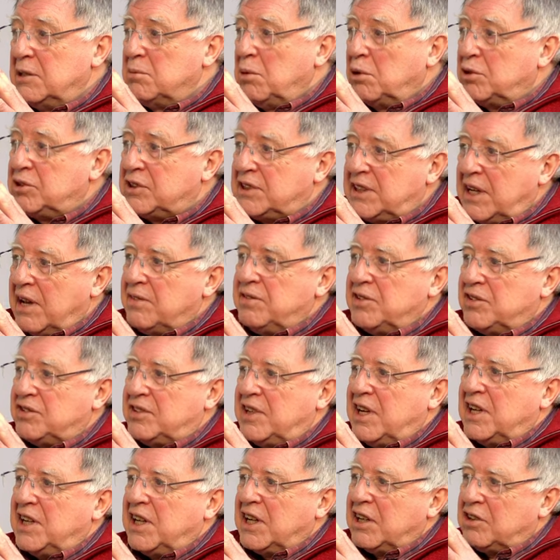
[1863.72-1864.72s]
then the most
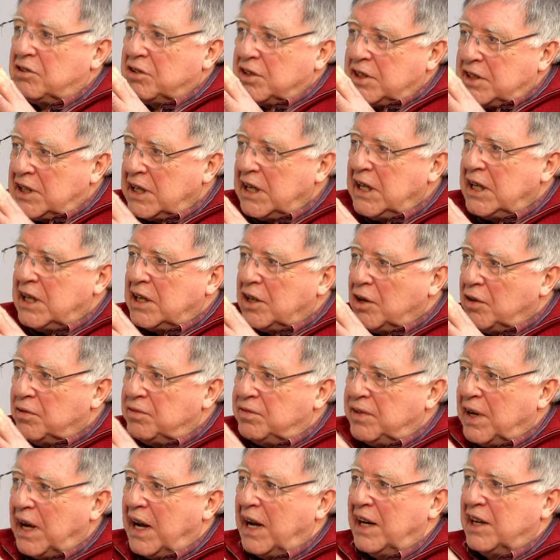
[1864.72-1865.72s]
devastating critique
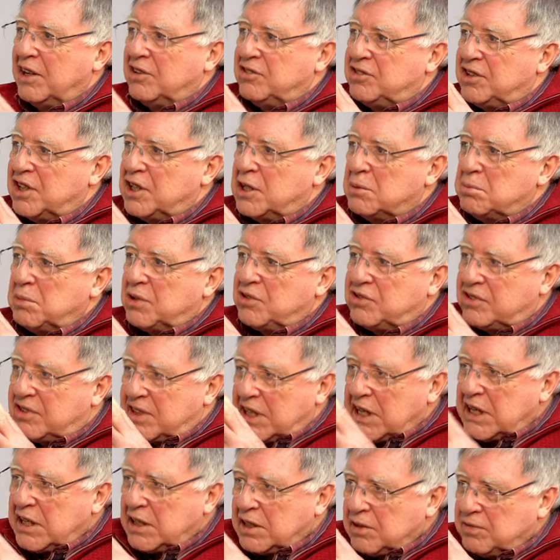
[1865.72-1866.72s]
of violence and the
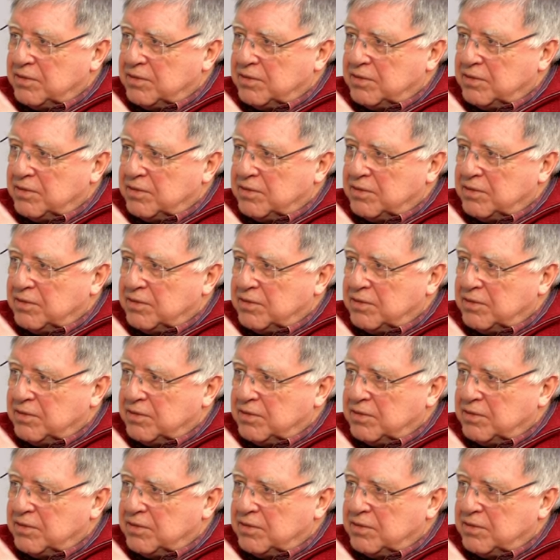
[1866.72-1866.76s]
mystique